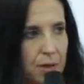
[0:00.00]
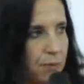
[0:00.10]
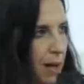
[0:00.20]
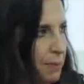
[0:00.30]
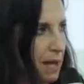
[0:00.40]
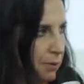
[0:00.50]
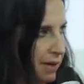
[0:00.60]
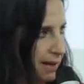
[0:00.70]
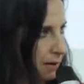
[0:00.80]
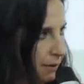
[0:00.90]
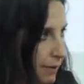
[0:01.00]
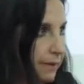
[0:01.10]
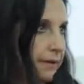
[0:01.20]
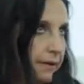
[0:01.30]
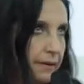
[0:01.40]
white paper they
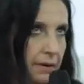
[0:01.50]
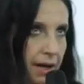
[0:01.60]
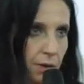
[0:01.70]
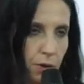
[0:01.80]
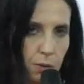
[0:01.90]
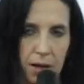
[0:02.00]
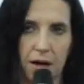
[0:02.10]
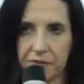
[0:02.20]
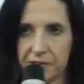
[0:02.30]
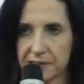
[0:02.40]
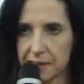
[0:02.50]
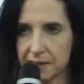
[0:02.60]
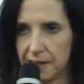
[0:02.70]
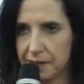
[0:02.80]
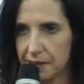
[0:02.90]
downloaded, right? Or what conference they
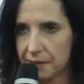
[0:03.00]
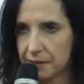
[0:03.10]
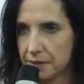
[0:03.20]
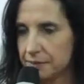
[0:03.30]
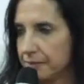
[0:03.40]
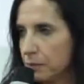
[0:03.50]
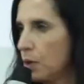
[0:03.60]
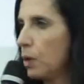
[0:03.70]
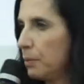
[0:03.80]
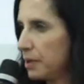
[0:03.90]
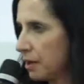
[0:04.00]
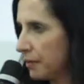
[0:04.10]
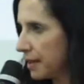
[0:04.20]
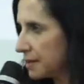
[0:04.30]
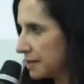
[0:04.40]
attended or what webinar
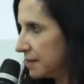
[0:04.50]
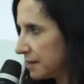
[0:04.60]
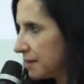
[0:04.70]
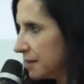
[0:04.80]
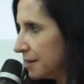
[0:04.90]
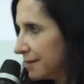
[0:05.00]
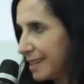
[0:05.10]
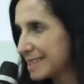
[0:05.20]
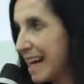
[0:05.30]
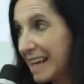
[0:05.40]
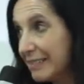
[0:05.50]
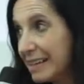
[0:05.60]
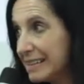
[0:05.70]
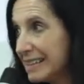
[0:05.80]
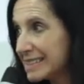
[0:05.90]
they attended. That's kind of
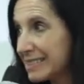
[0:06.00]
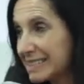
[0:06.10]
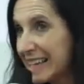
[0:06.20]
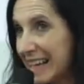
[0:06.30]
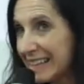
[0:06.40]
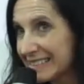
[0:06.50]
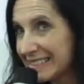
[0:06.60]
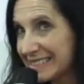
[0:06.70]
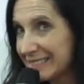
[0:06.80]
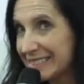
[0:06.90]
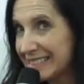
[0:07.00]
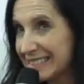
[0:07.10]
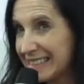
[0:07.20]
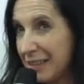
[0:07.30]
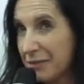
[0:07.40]
it. So it's not
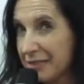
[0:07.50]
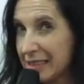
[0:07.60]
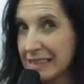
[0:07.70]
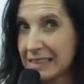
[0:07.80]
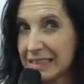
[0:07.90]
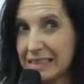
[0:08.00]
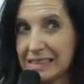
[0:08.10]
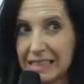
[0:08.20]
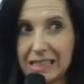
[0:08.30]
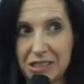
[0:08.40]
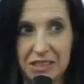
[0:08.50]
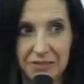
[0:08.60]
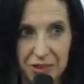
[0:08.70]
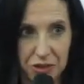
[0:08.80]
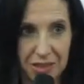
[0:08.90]
really an indication of
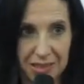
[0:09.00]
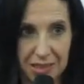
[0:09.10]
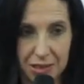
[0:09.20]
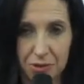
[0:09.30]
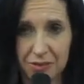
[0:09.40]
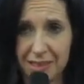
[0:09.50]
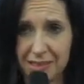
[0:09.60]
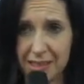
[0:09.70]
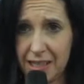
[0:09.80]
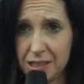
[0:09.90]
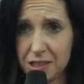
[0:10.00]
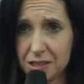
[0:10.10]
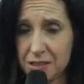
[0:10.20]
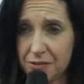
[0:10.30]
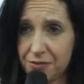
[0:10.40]
interest. It's sort of an
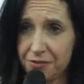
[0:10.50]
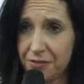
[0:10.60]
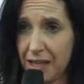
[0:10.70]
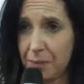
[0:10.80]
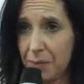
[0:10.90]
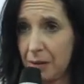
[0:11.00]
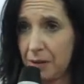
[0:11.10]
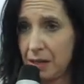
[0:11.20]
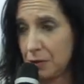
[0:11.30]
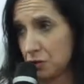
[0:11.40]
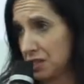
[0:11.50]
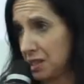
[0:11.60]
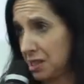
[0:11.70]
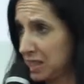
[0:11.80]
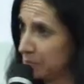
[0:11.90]
indication of like maybe I'm
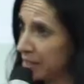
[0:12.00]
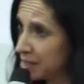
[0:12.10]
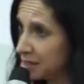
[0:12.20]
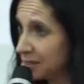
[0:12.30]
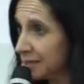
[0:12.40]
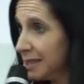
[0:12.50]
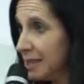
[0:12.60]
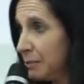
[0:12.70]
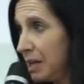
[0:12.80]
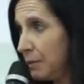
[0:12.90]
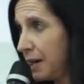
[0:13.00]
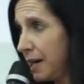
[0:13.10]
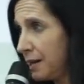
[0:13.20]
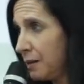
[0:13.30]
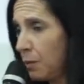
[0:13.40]
interested in the space. Maybe
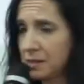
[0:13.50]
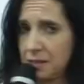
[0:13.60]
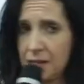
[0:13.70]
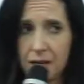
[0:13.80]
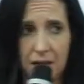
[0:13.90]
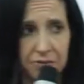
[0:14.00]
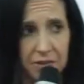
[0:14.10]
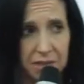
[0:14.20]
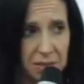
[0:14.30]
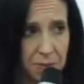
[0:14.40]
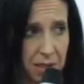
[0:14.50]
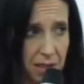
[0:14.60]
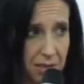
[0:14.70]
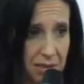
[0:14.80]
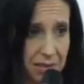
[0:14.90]
I went to that conference
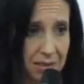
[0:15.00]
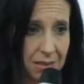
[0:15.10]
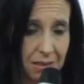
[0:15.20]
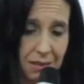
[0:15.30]
because